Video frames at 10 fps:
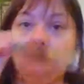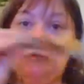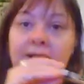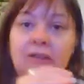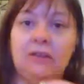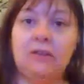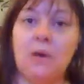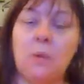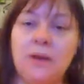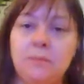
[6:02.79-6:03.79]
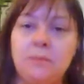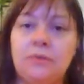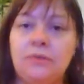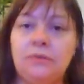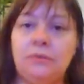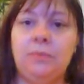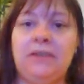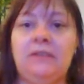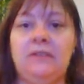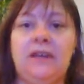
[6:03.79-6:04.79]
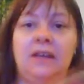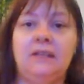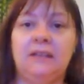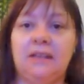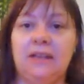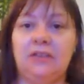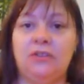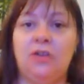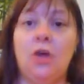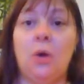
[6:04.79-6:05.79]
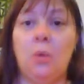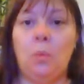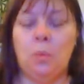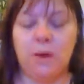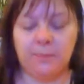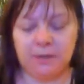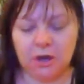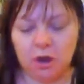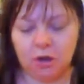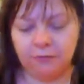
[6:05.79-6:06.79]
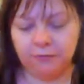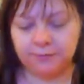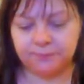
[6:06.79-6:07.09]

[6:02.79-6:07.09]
write on a whiteboard piece of glass and then just wipe it off.